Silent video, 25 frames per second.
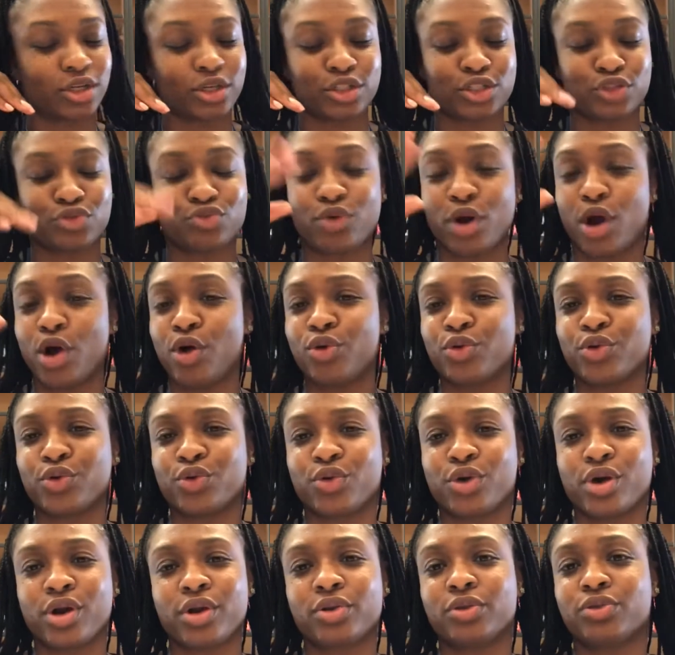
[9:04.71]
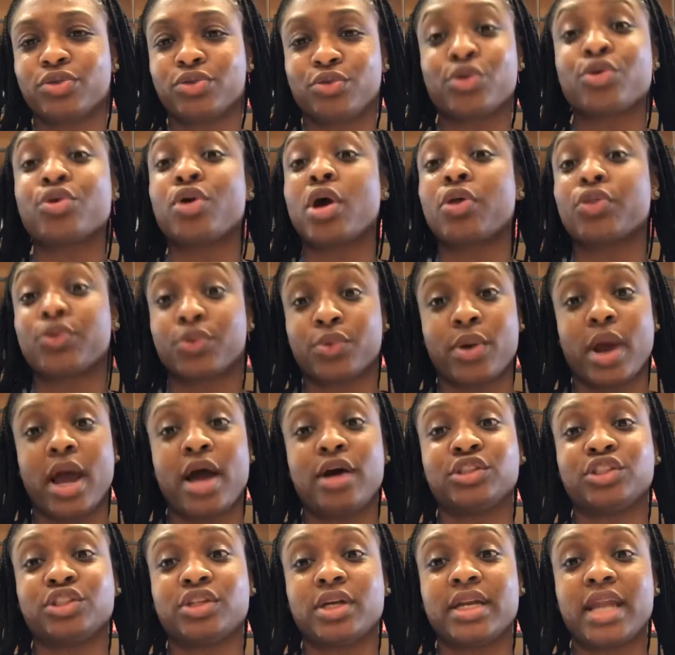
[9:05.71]
scroll
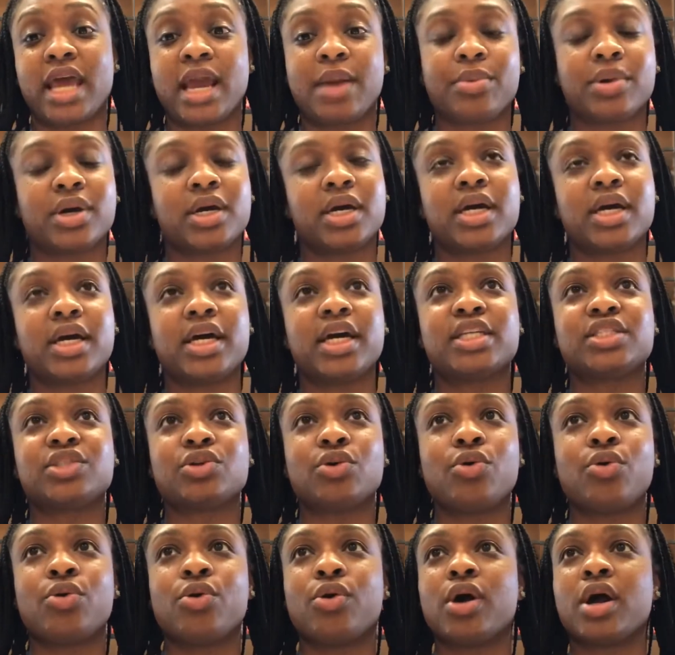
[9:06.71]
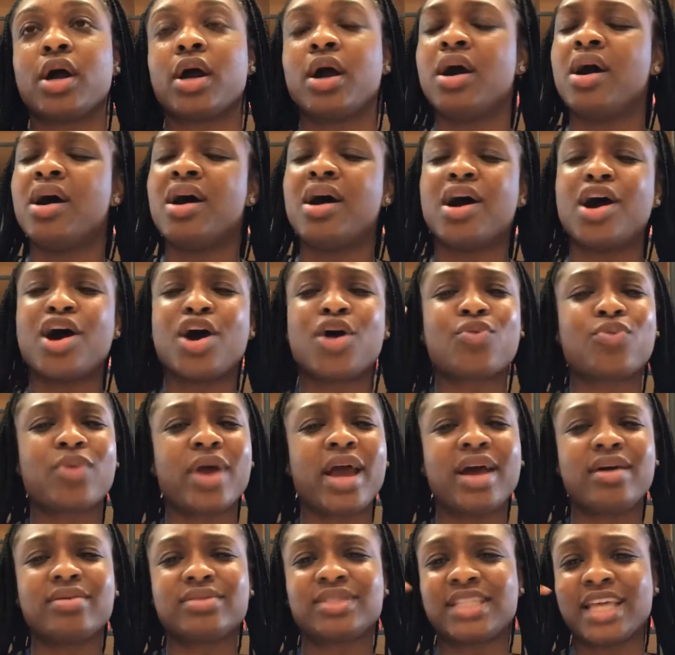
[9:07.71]
throughout your neighborhoods or
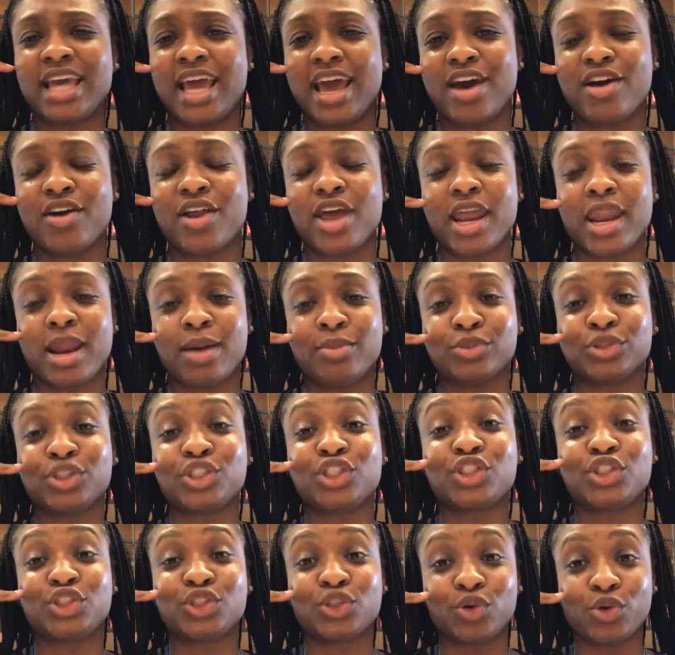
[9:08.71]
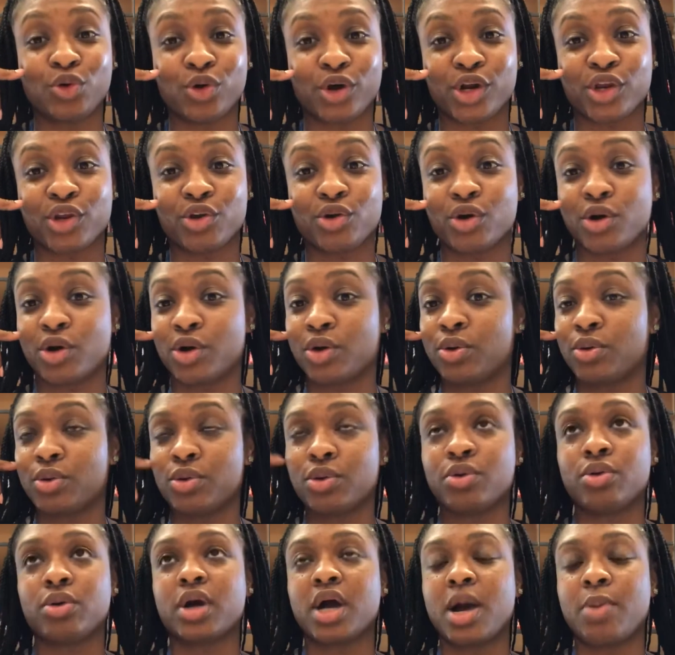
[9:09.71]
around town, and I'm sure
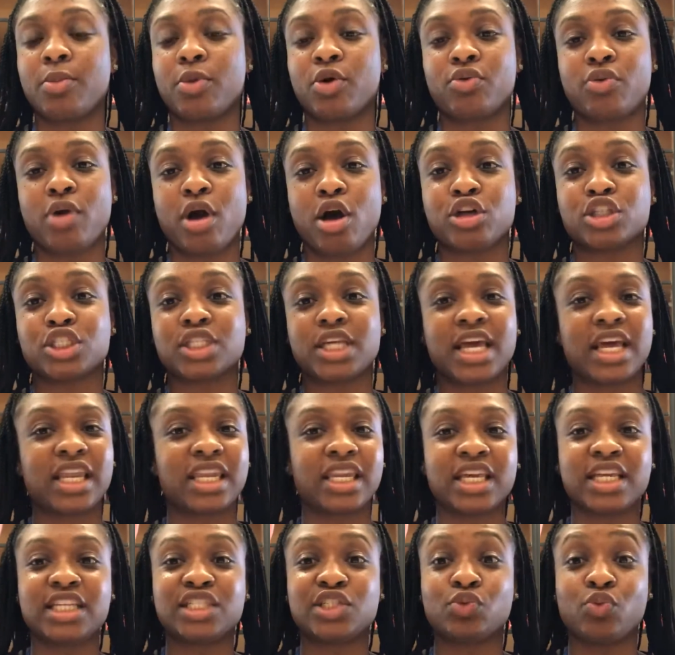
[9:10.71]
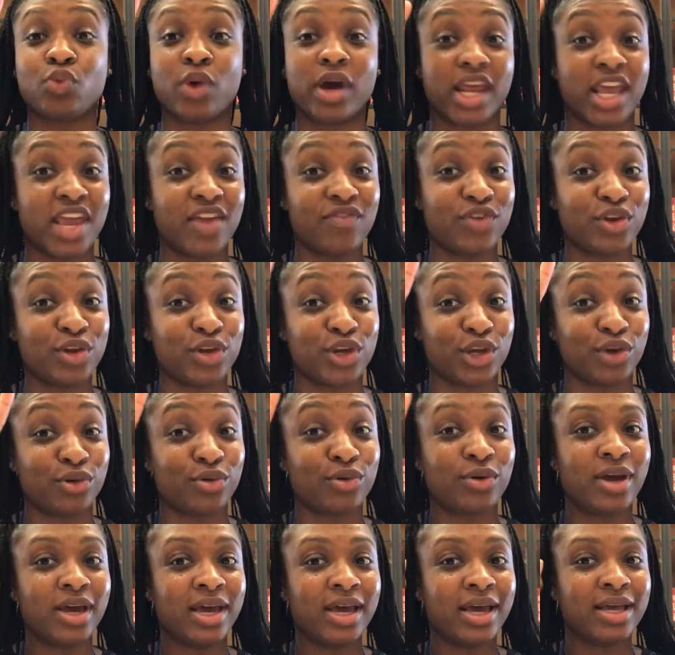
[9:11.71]
you'll come across at least one. If you
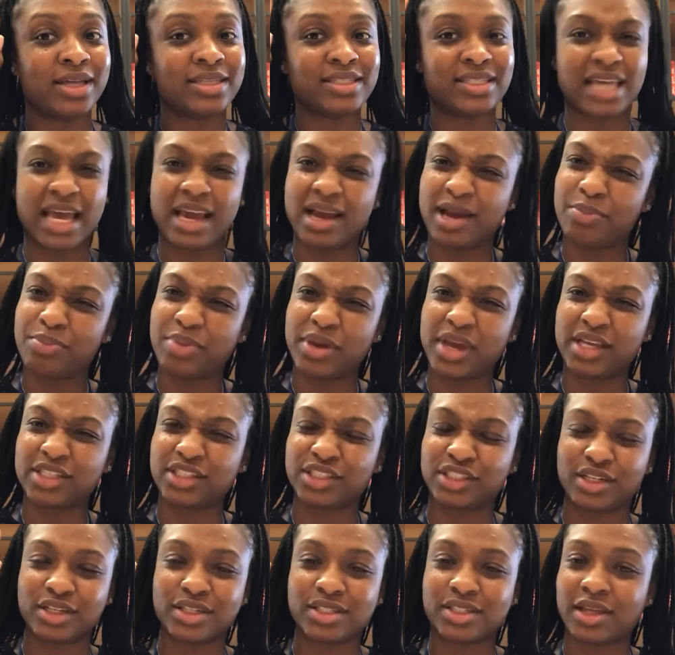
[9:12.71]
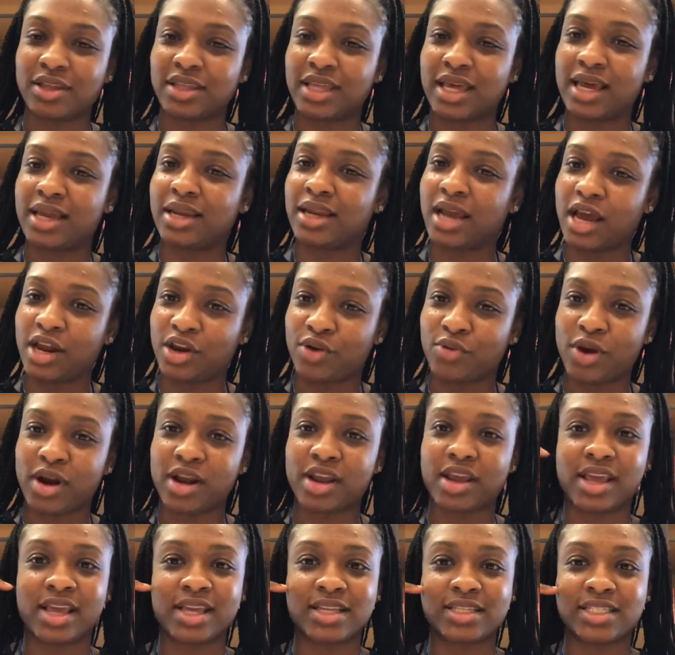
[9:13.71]
do, take a picture so that Dr.
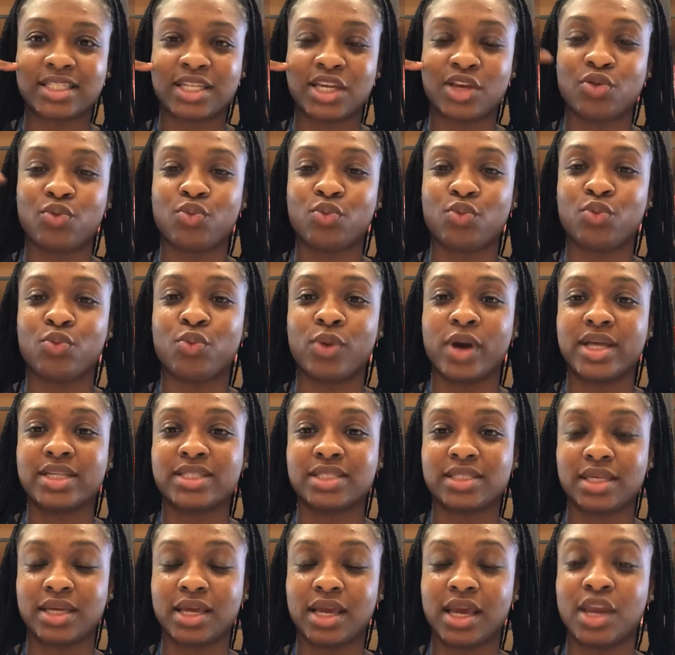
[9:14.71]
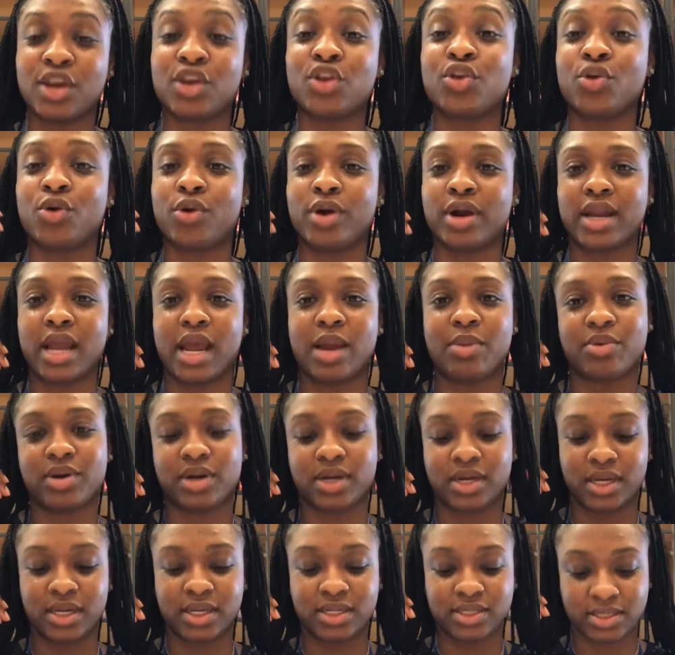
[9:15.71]
Rucker can see what's in your
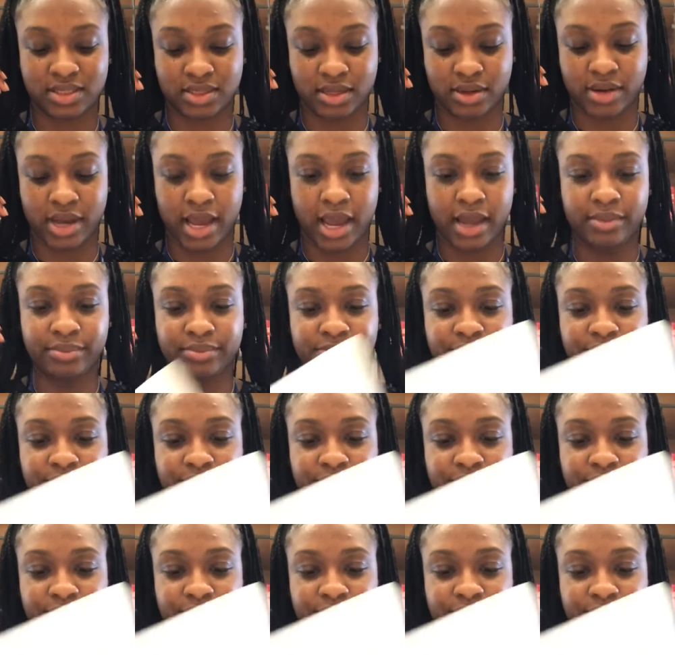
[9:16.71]
neighborhoods, okay?